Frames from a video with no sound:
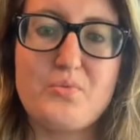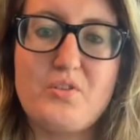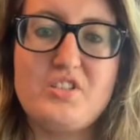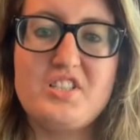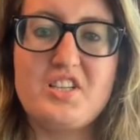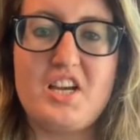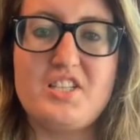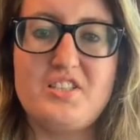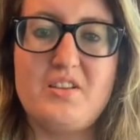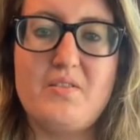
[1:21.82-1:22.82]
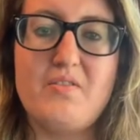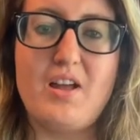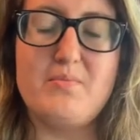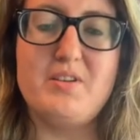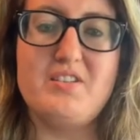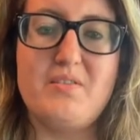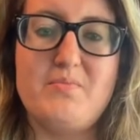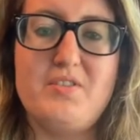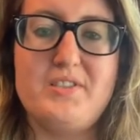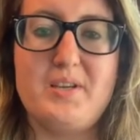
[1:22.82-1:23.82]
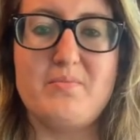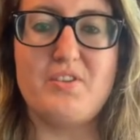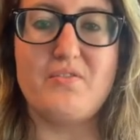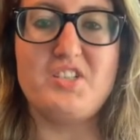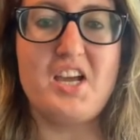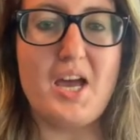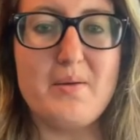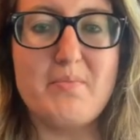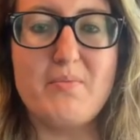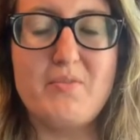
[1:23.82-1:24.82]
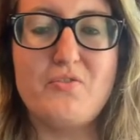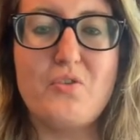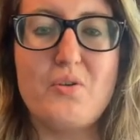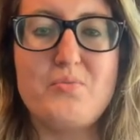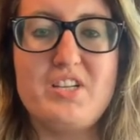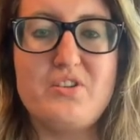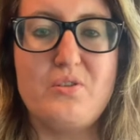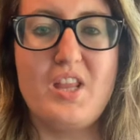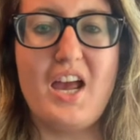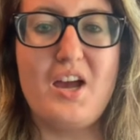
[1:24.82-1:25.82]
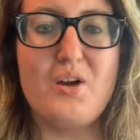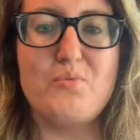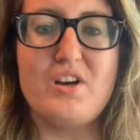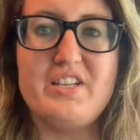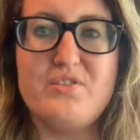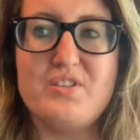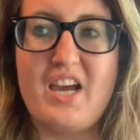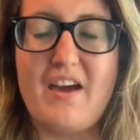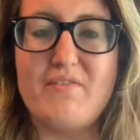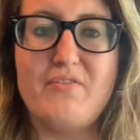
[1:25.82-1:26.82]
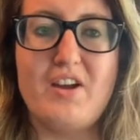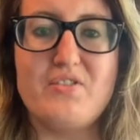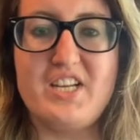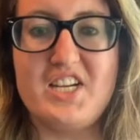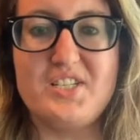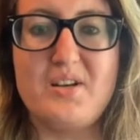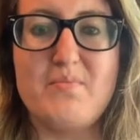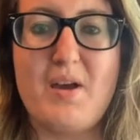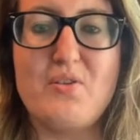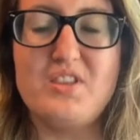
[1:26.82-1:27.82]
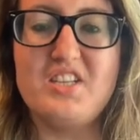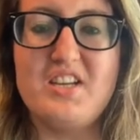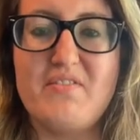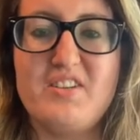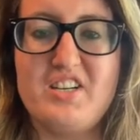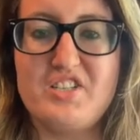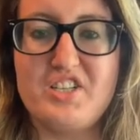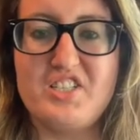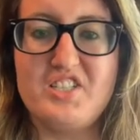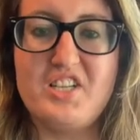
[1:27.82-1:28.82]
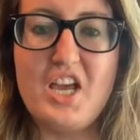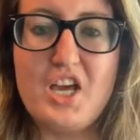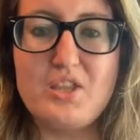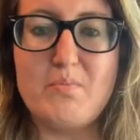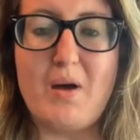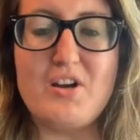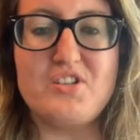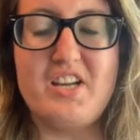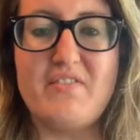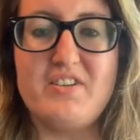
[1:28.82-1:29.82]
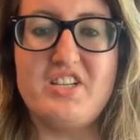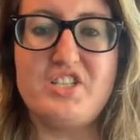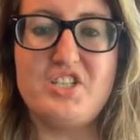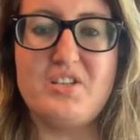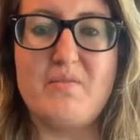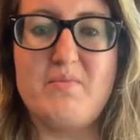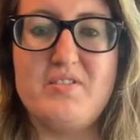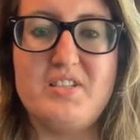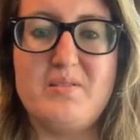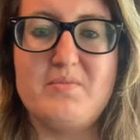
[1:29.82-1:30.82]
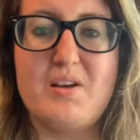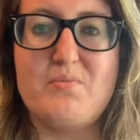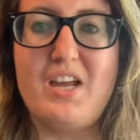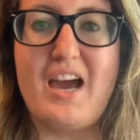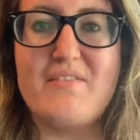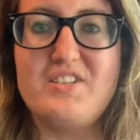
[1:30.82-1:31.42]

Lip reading: will discuss the development of museums over time, but before we do that, I want you to have a foundation about the definitions, the modern definitions of museums that we have